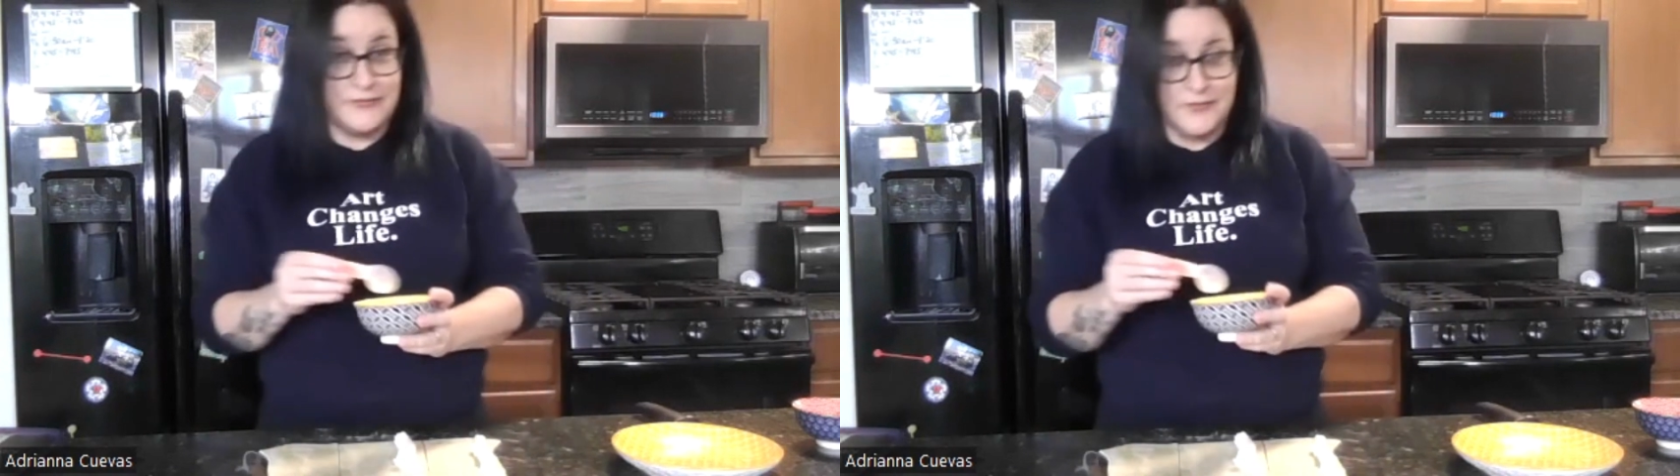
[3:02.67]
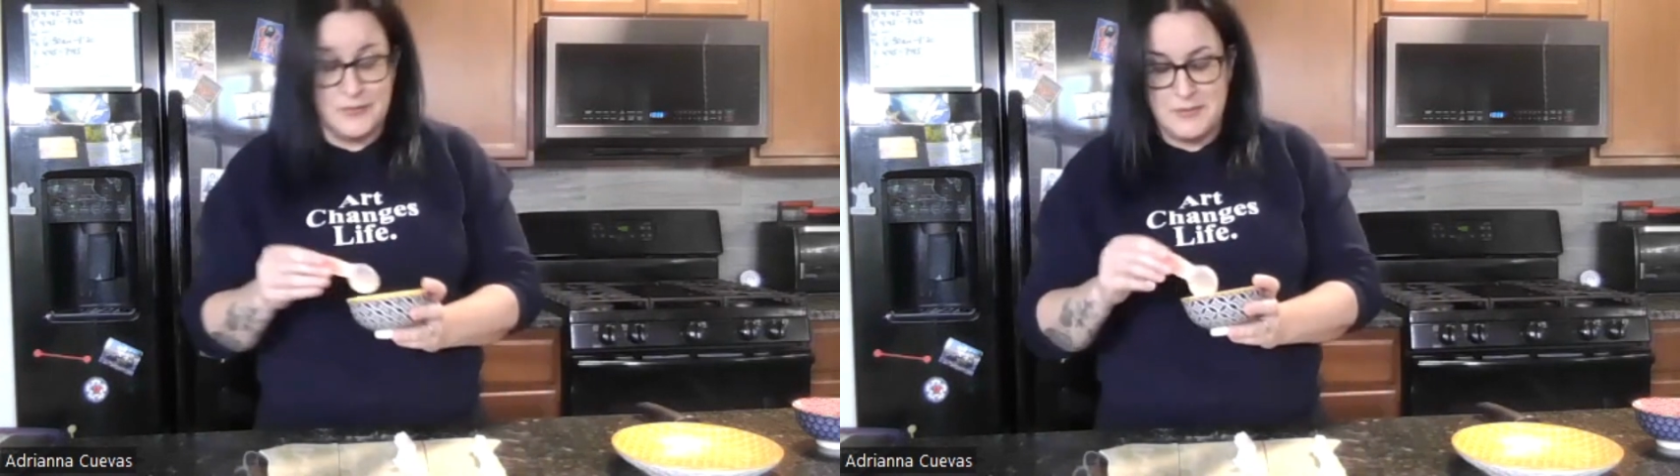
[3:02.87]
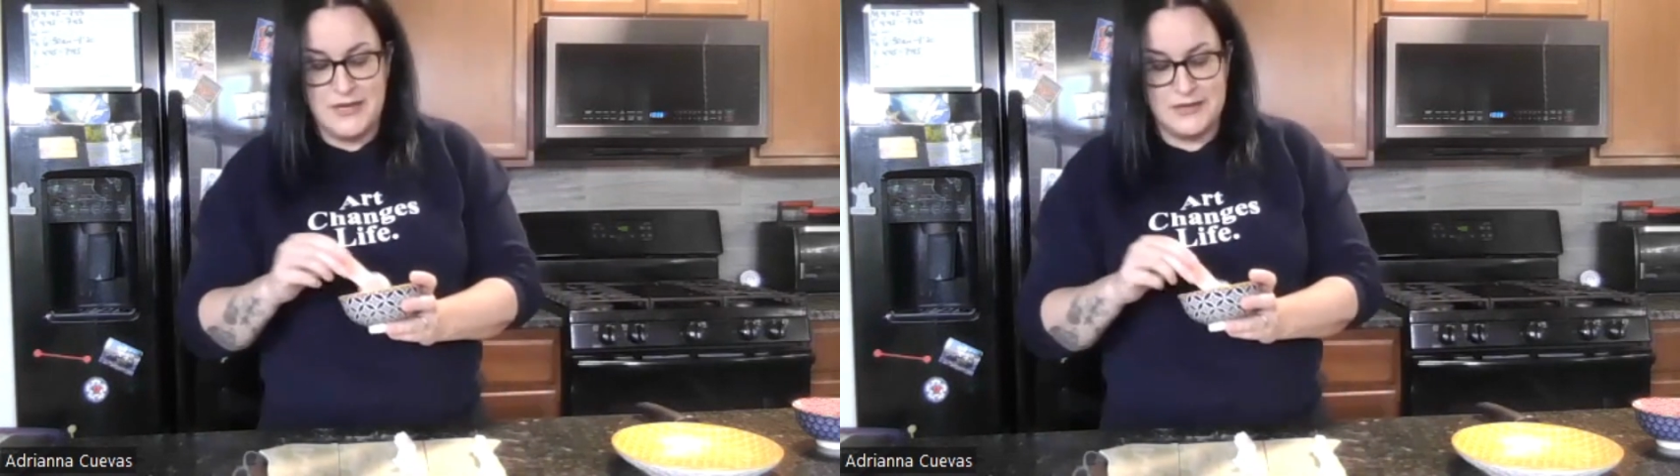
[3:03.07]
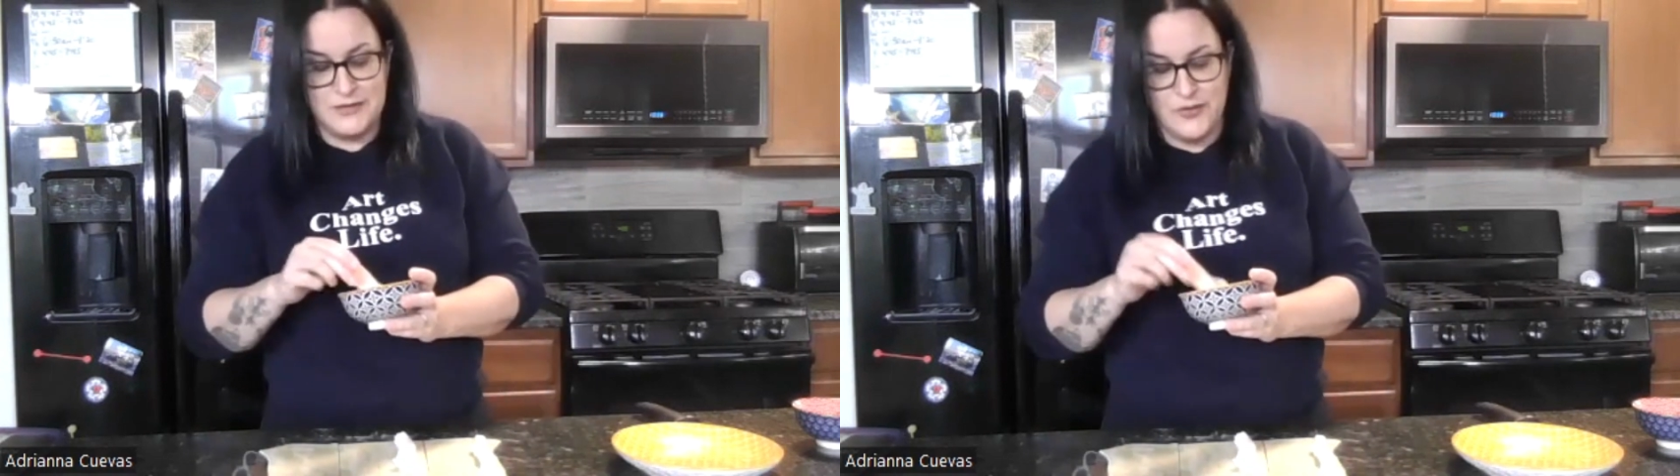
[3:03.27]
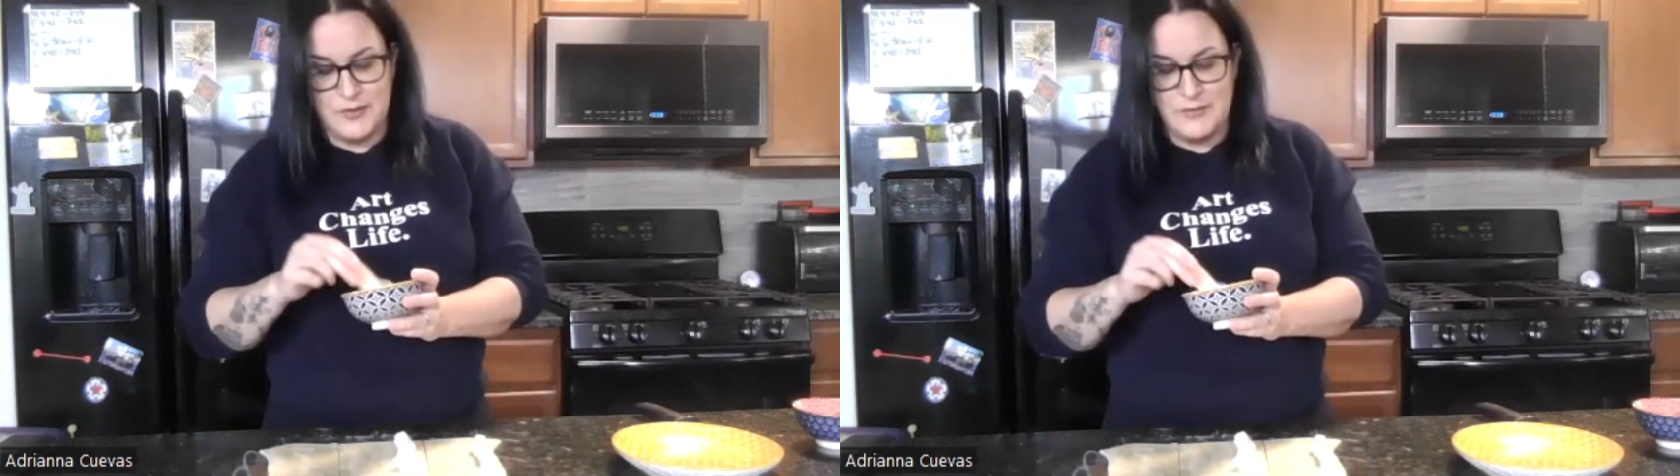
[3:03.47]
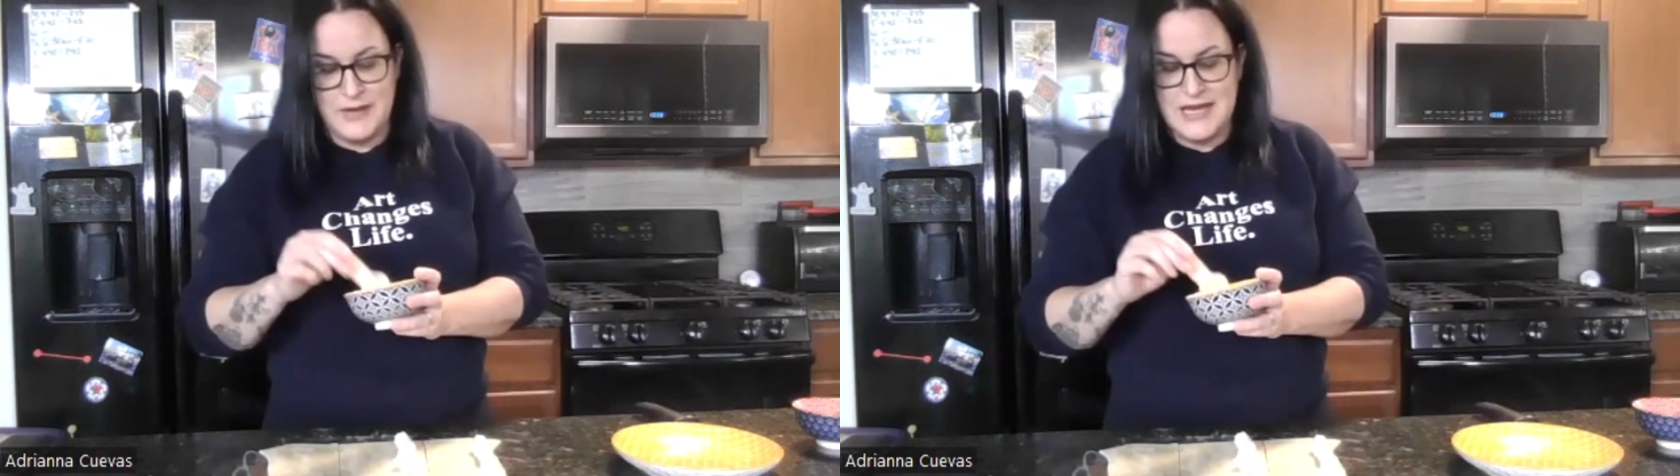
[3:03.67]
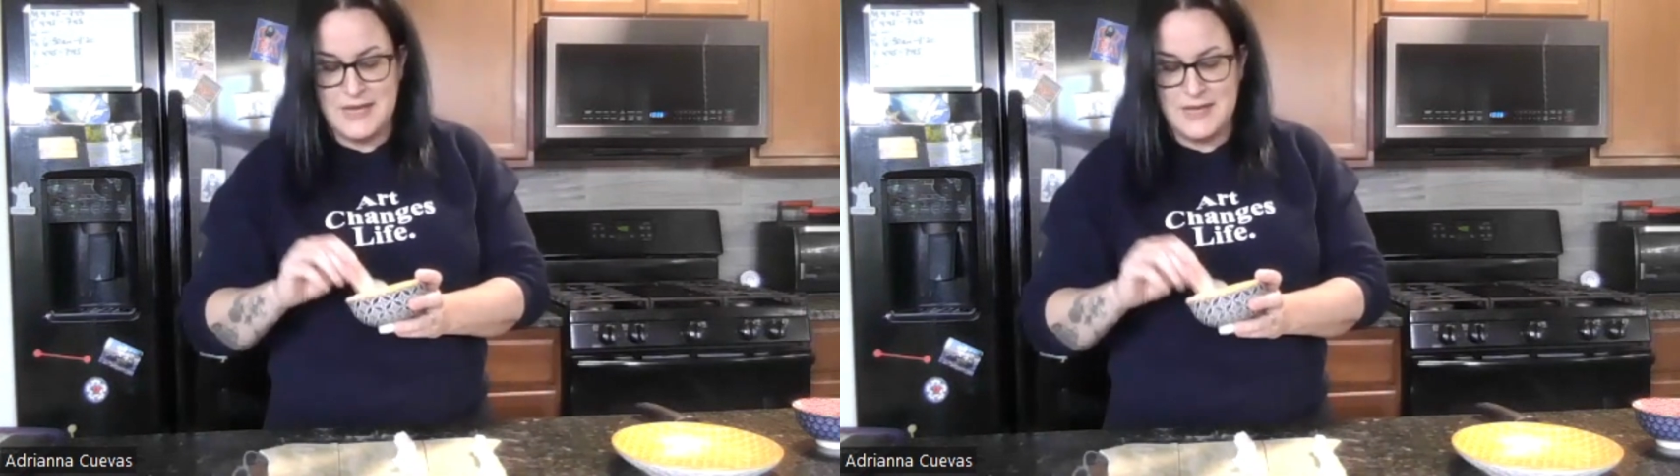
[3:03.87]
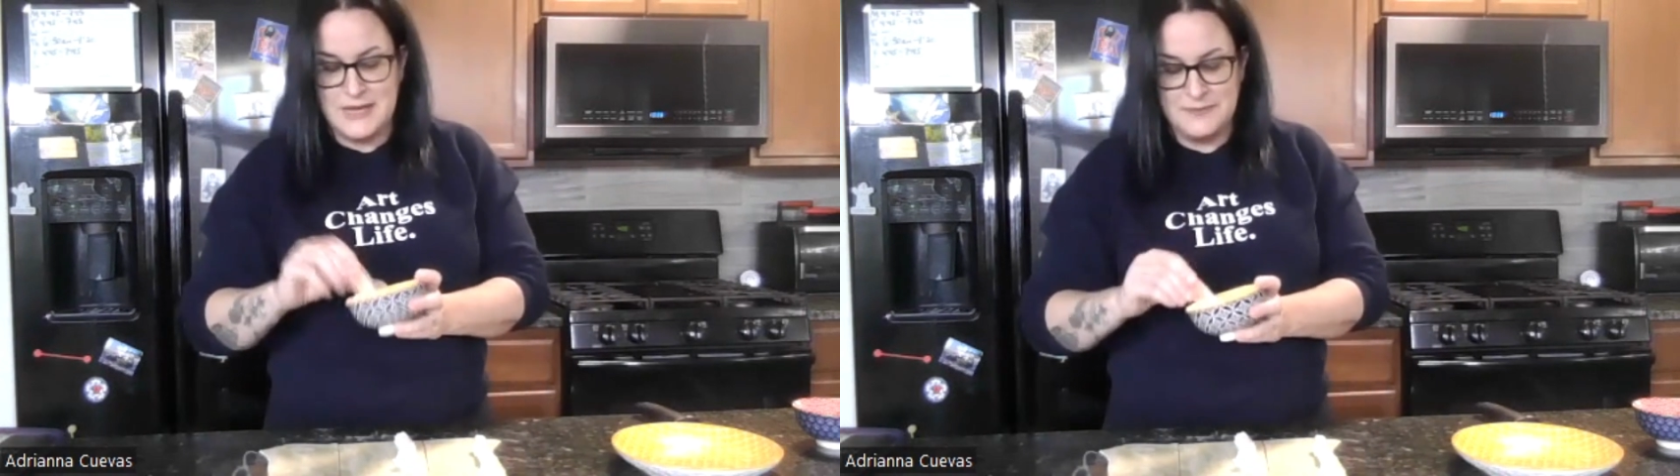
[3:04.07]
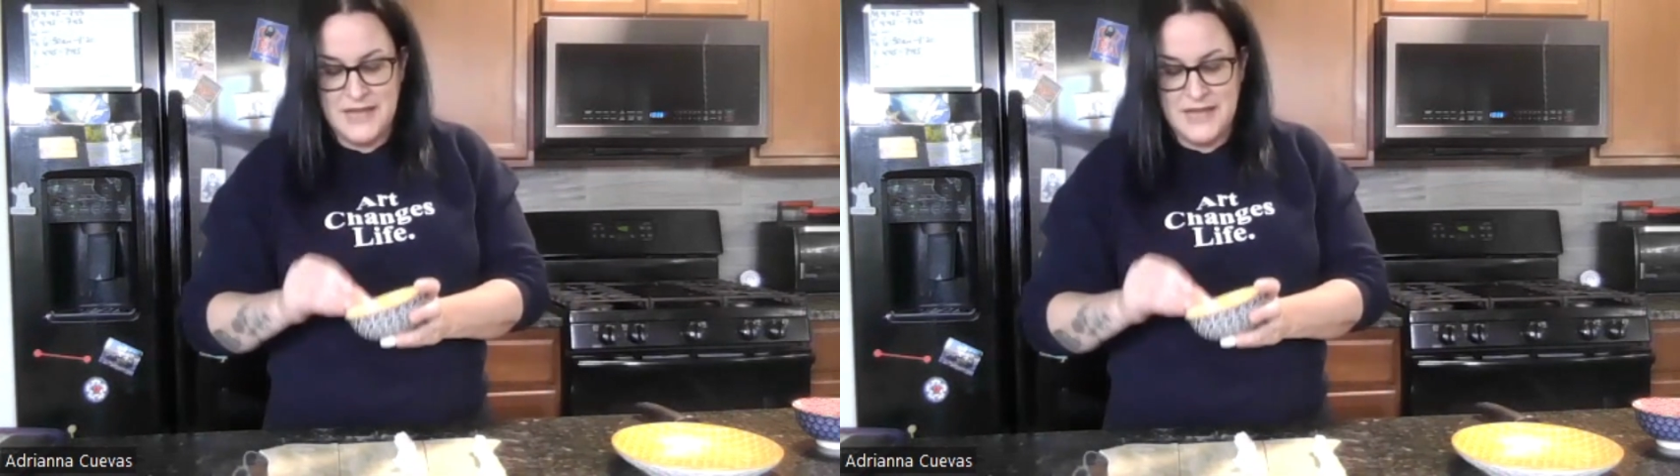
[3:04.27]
from his home in Miami.